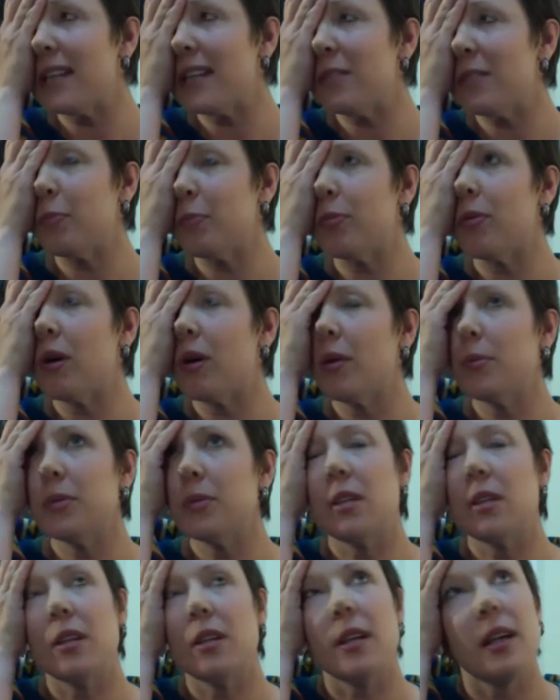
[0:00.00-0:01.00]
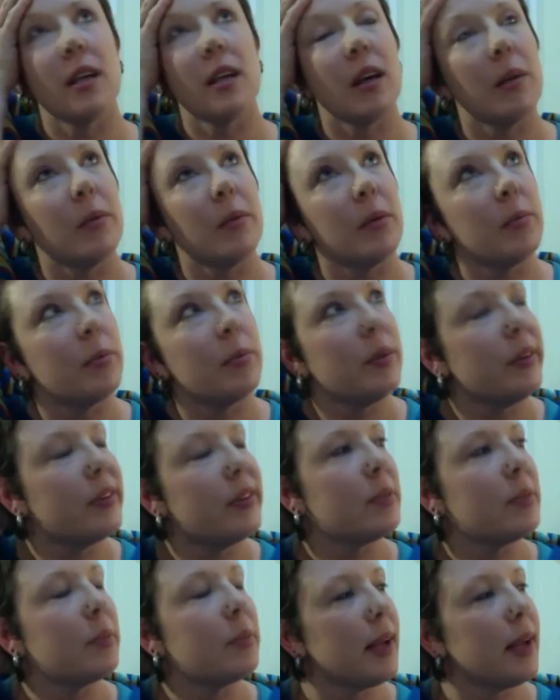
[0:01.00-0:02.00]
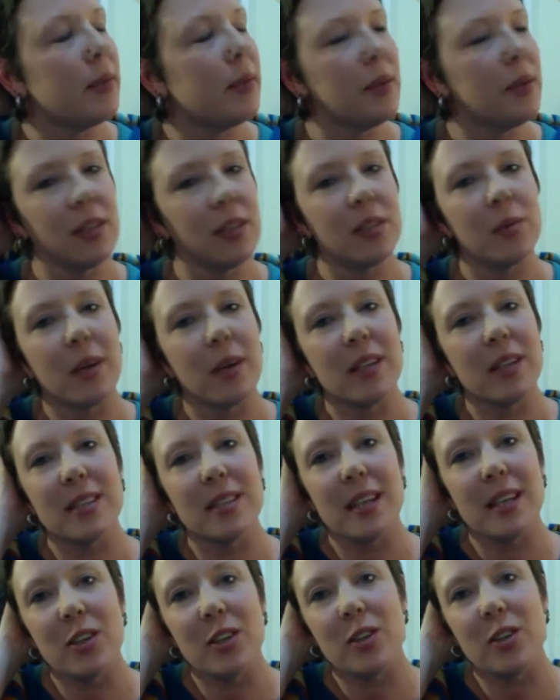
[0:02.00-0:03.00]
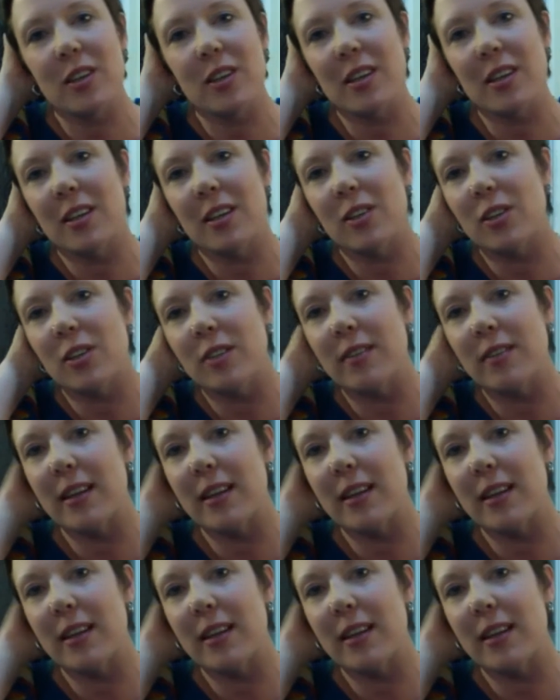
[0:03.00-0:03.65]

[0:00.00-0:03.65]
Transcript: props that they come up with to play with as well. It's like you kind of going around the